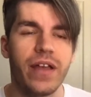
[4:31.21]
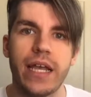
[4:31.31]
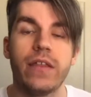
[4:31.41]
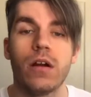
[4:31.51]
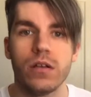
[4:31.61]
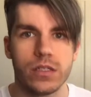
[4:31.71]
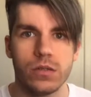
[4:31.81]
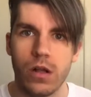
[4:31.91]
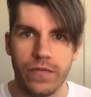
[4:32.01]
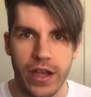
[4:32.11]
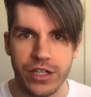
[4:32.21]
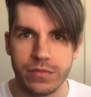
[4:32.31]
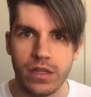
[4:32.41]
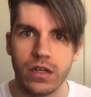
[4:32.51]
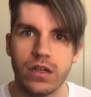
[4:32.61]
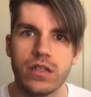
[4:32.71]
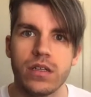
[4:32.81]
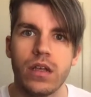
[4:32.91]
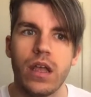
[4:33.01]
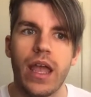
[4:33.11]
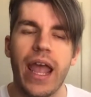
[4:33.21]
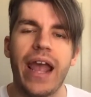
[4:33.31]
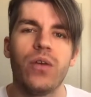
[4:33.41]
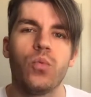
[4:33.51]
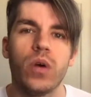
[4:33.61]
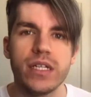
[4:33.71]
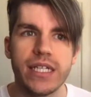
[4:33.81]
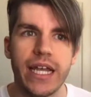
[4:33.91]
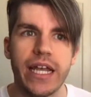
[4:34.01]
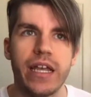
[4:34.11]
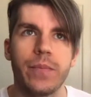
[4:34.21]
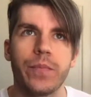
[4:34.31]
They're also all fashion bloggers. And one day,